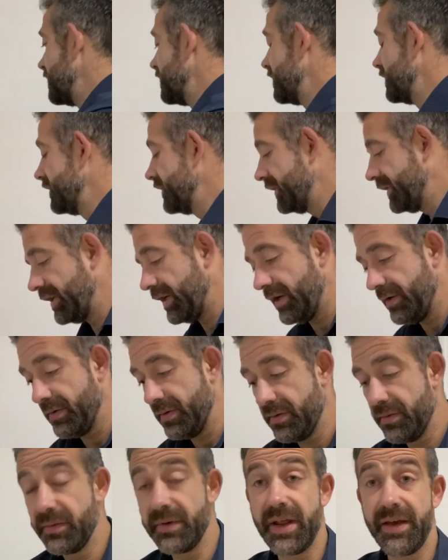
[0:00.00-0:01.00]
So
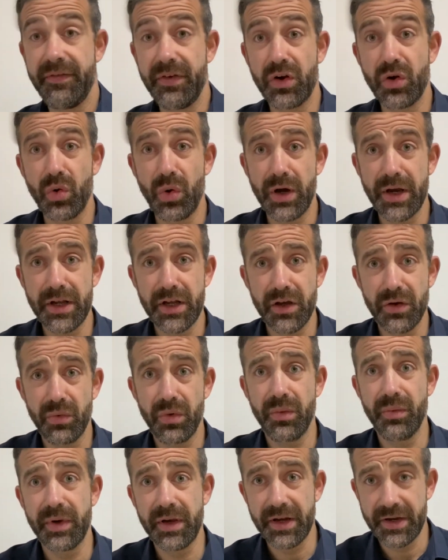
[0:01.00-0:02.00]
never quite know
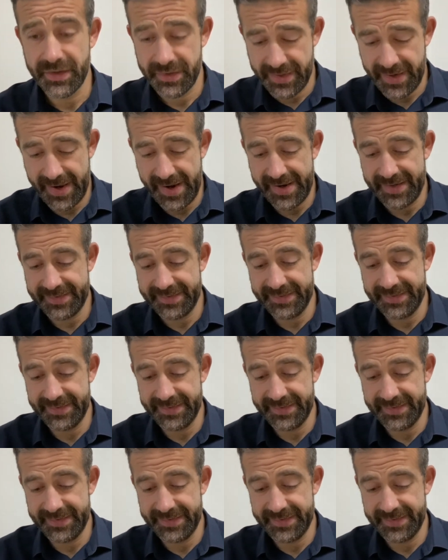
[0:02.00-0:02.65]
what we're going to get.